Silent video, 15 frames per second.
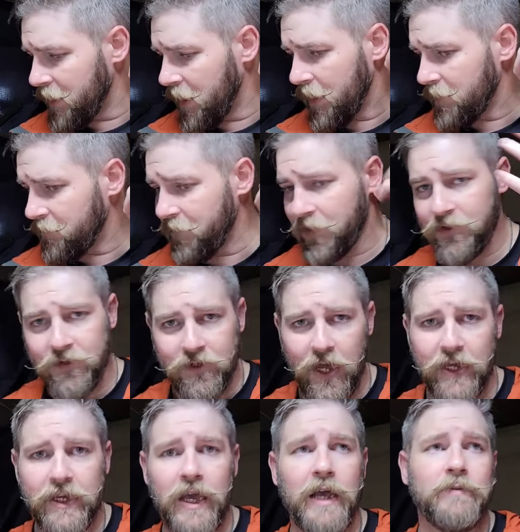Uh, it's
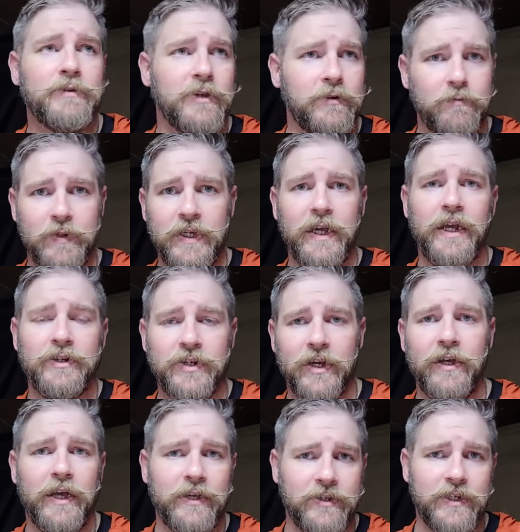phlster.com, so P H
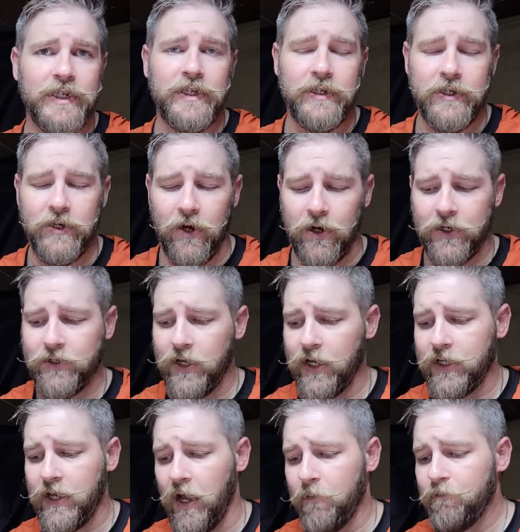L S T E
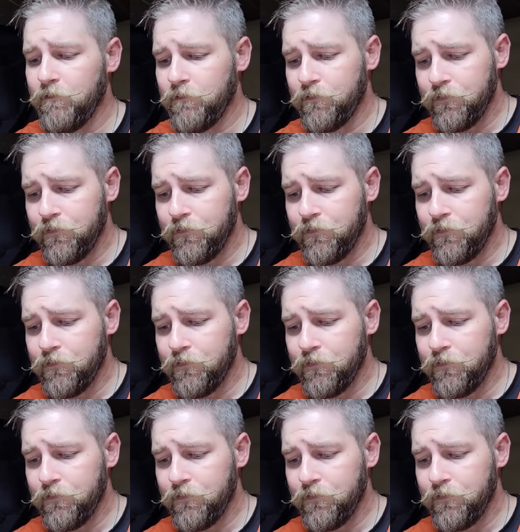R.com.